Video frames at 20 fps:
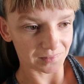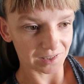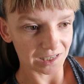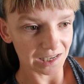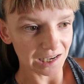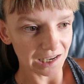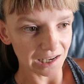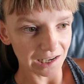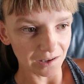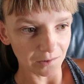
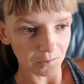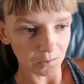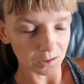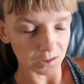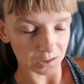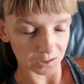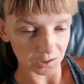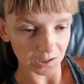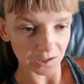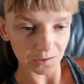yeah it
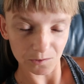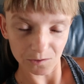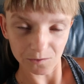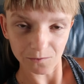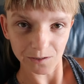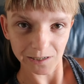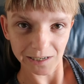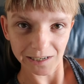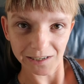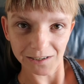was good it was
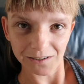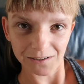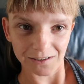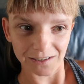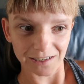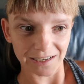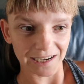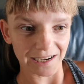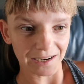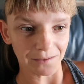really
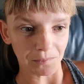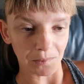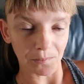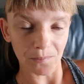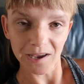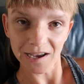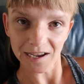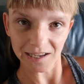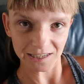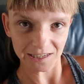good and my
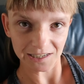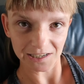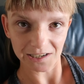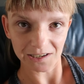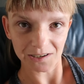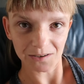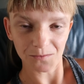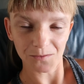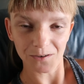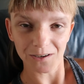
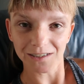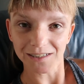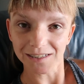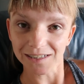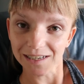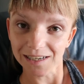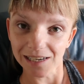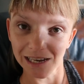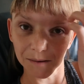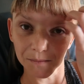pizza was
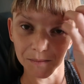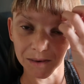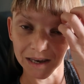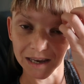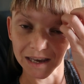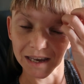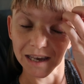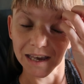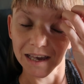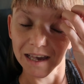
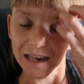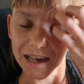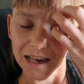yummy